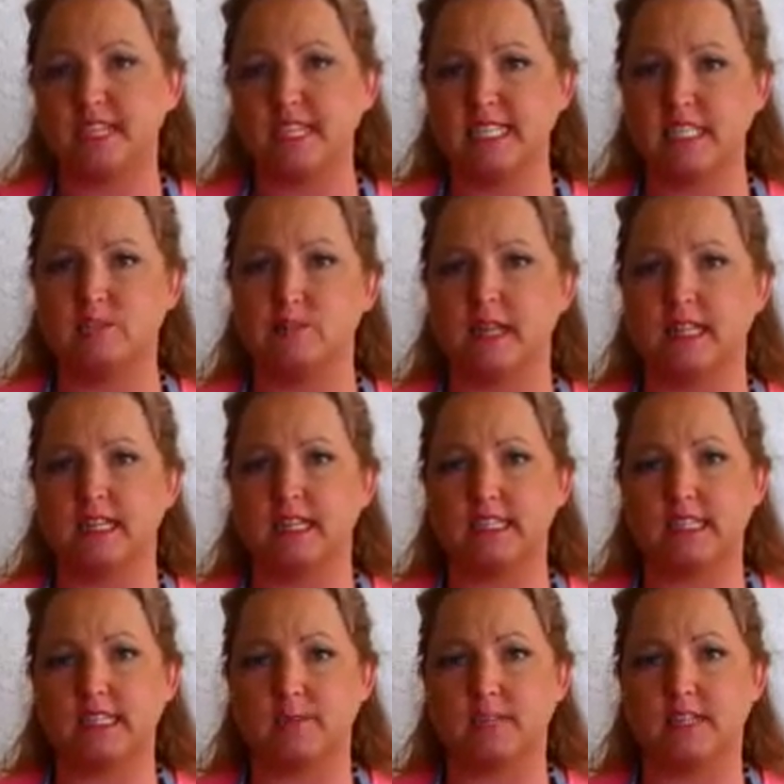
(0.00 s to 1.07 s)
and
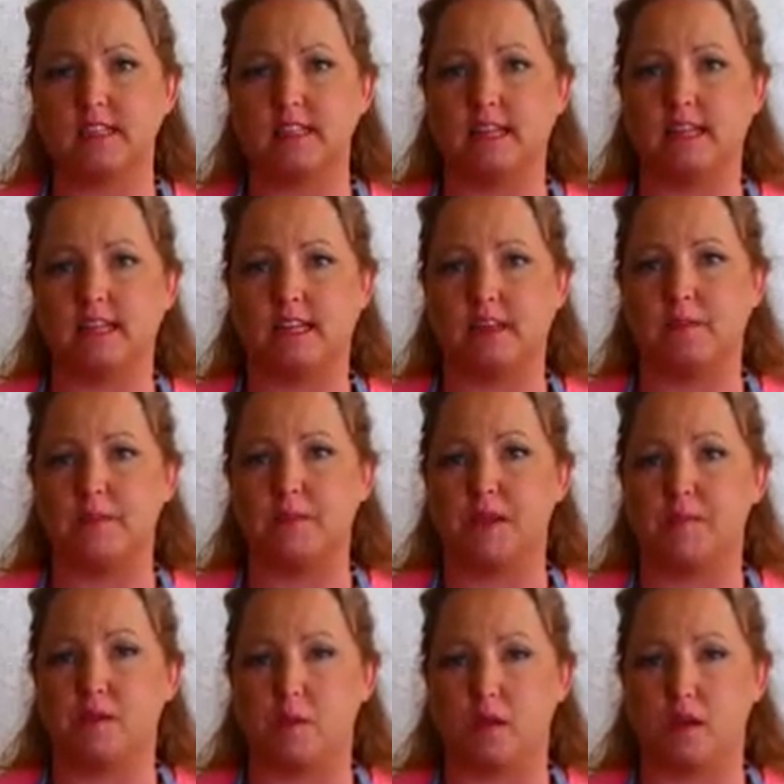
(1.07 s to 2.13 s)
smelling something like a
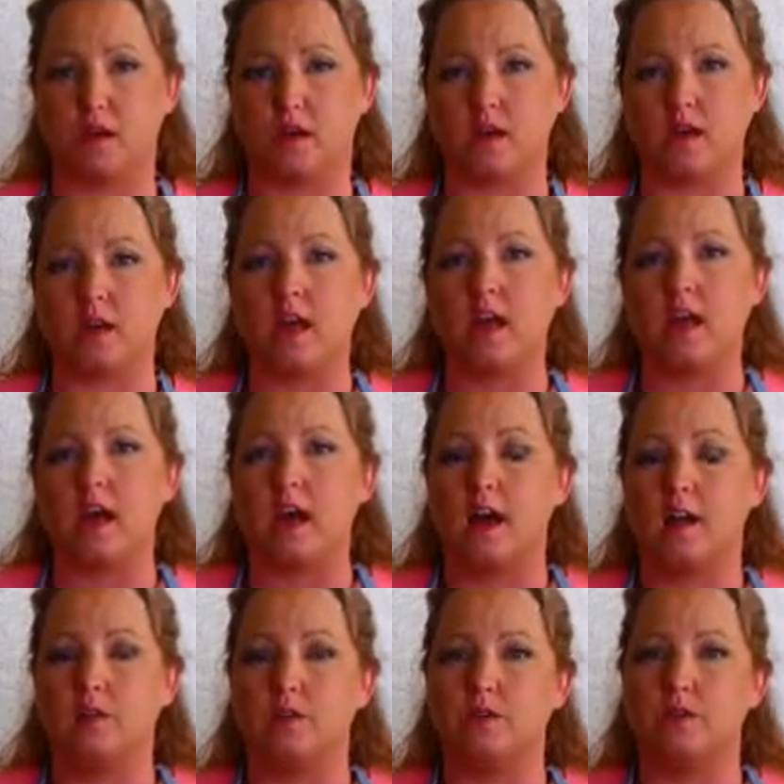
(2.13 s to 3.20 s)
baby oil
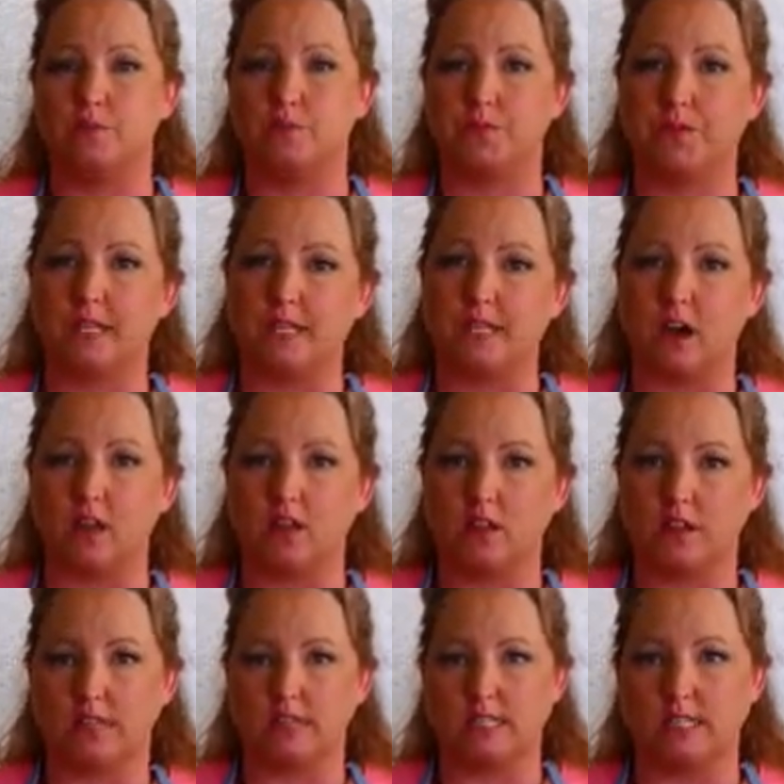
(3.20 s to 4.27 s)
would bring all
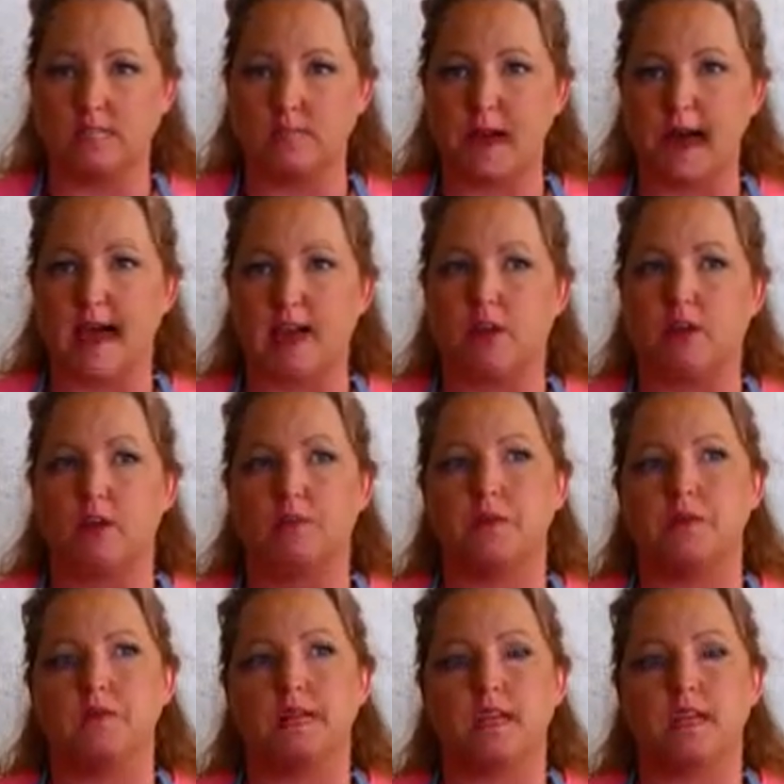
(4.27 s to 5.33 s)
of those things back. Or
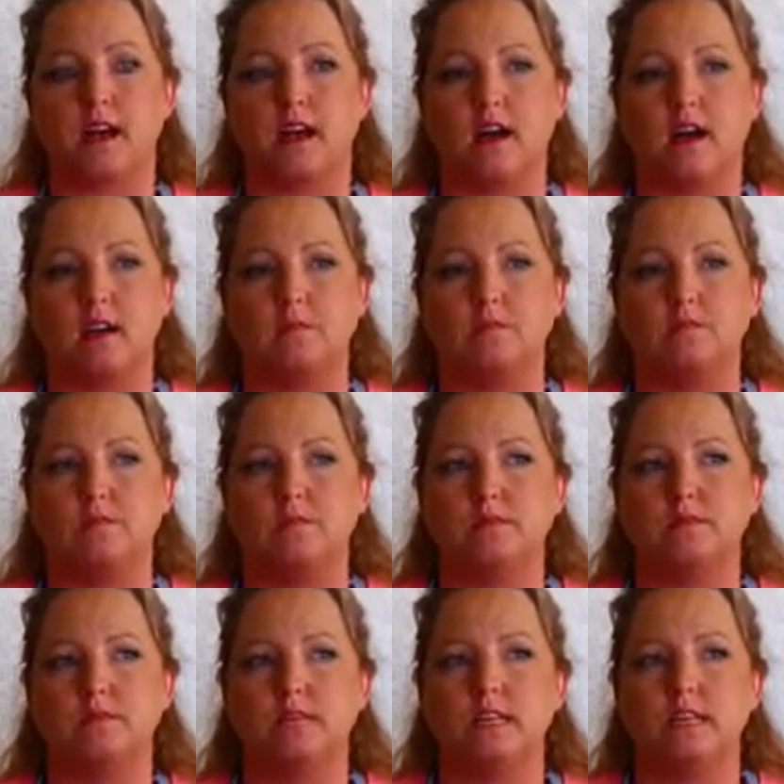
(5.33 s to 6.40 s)
maybe
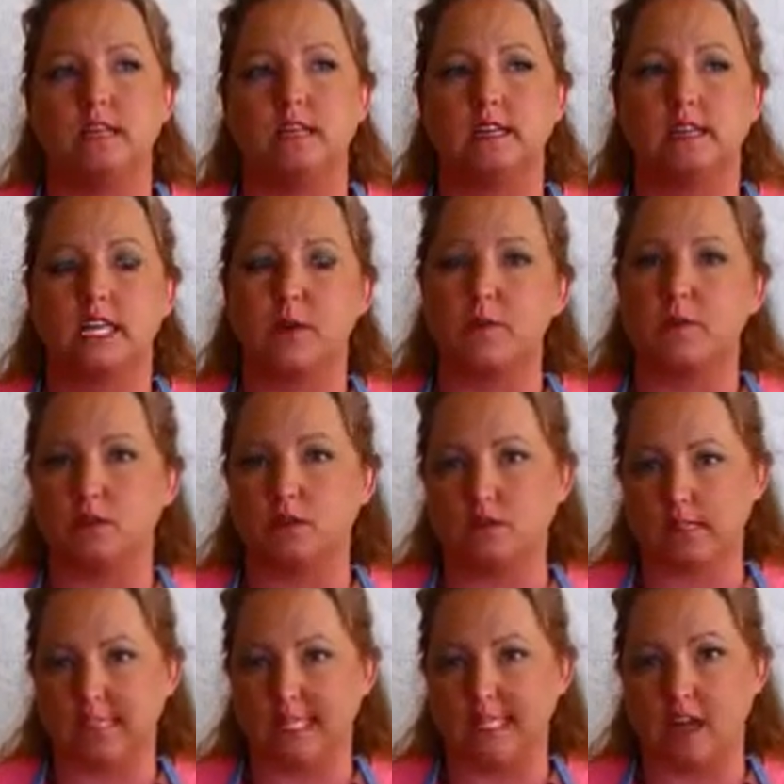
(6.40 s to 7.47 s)

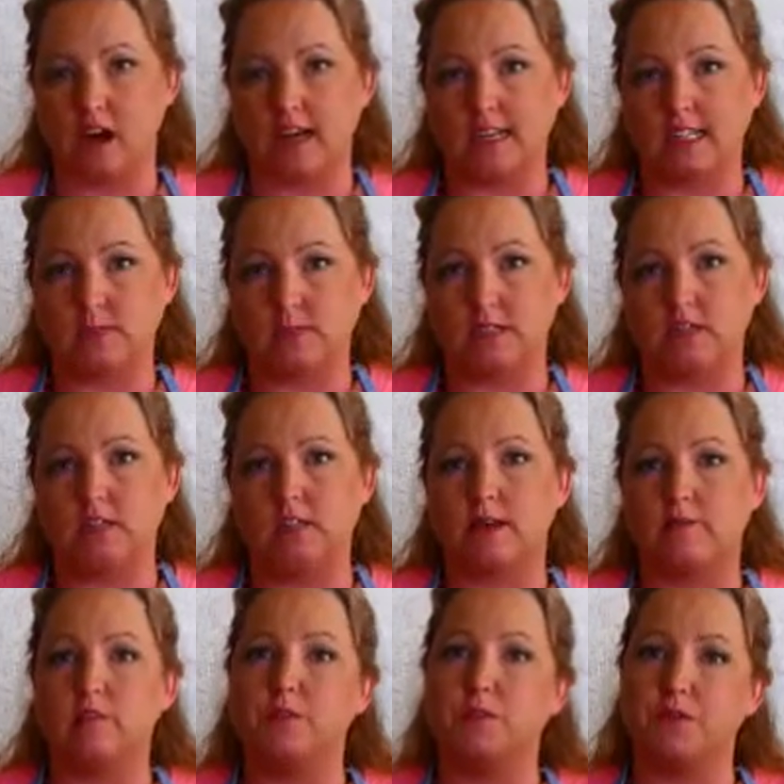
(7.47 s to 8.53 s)
chemicals in a hospital
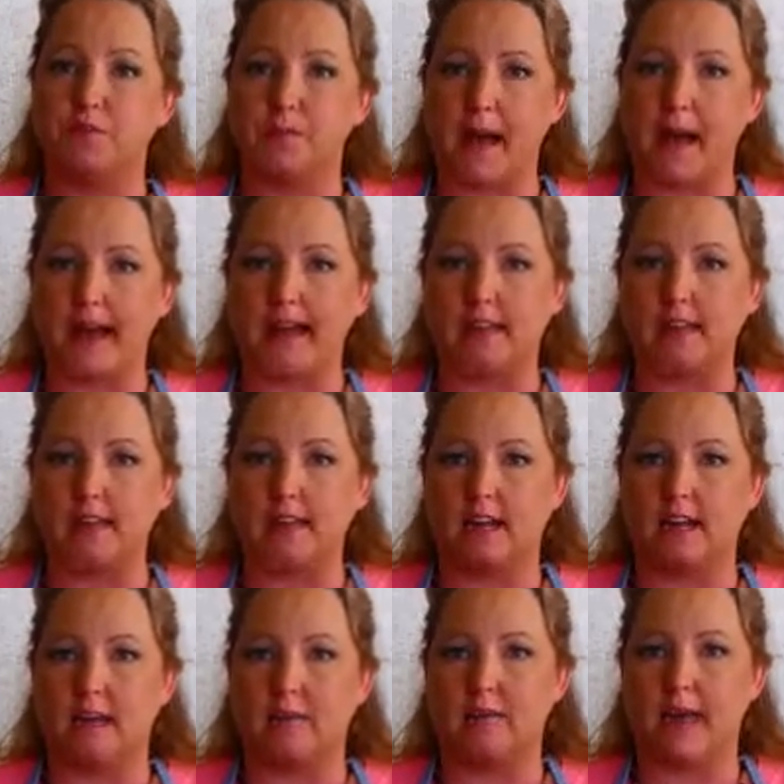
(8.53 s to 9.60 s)
that would bring back
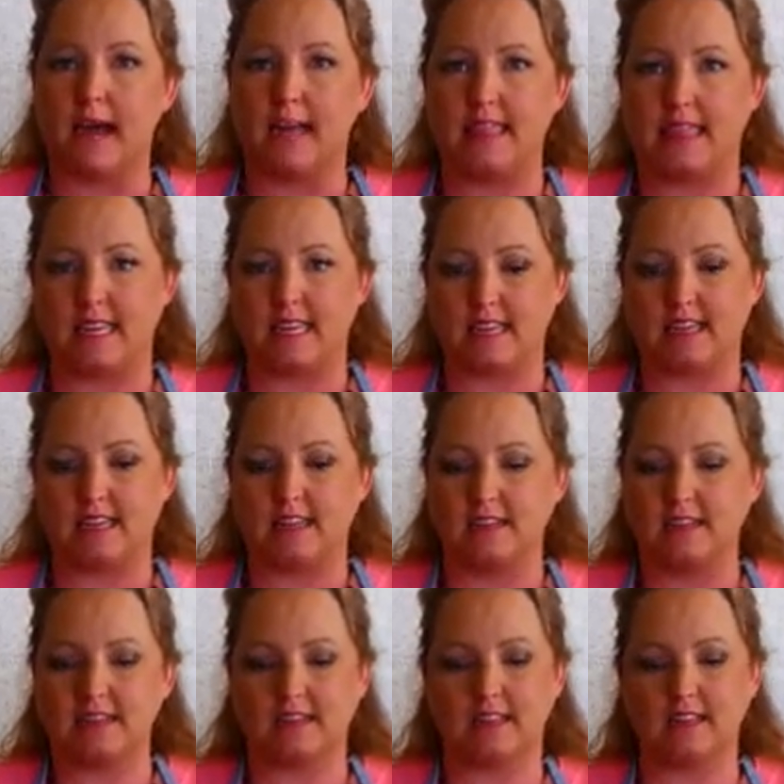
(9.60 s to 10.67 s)
a bad thing,
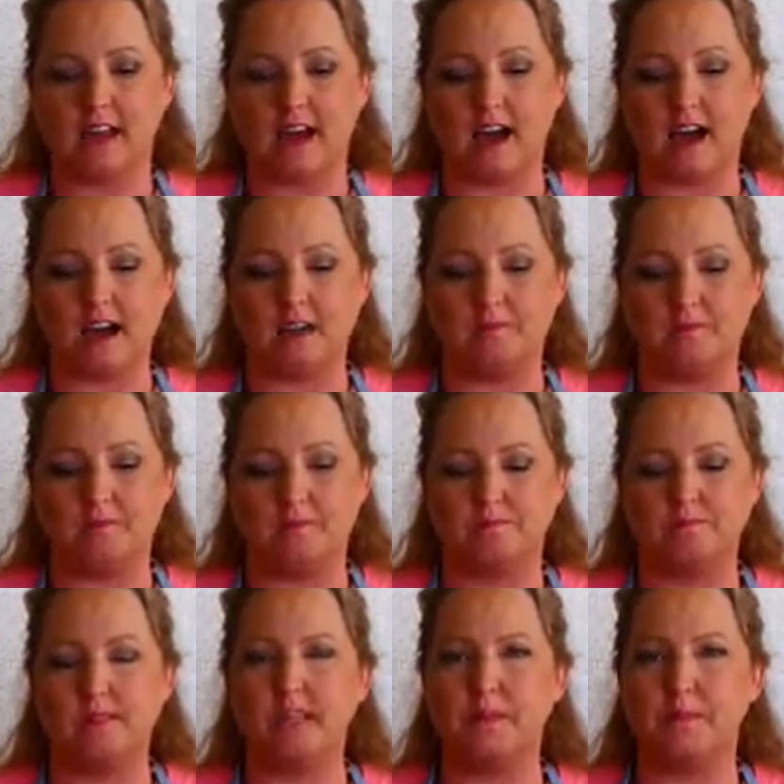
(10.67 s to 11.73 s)

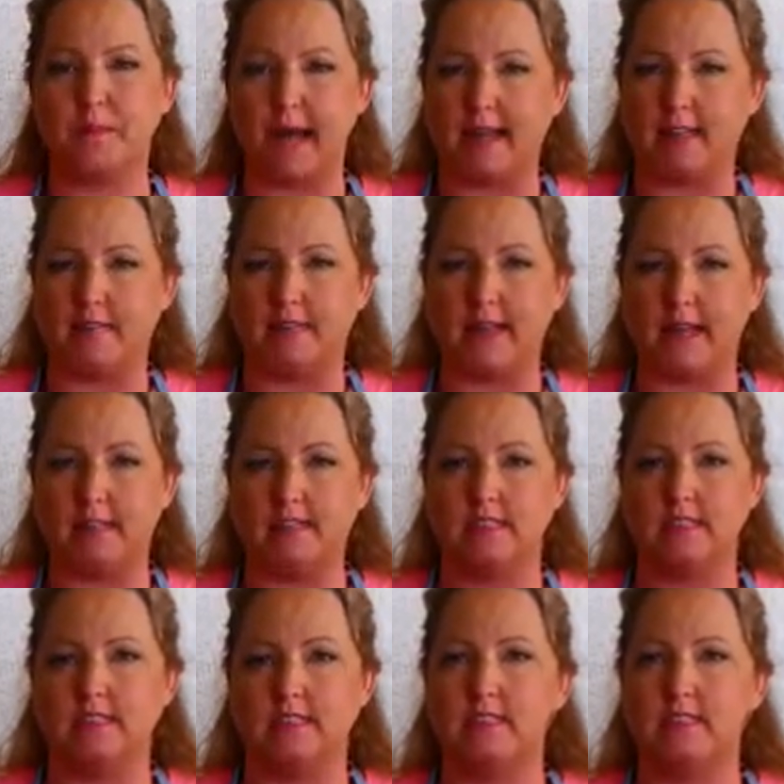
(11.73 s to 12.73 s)
a bad event.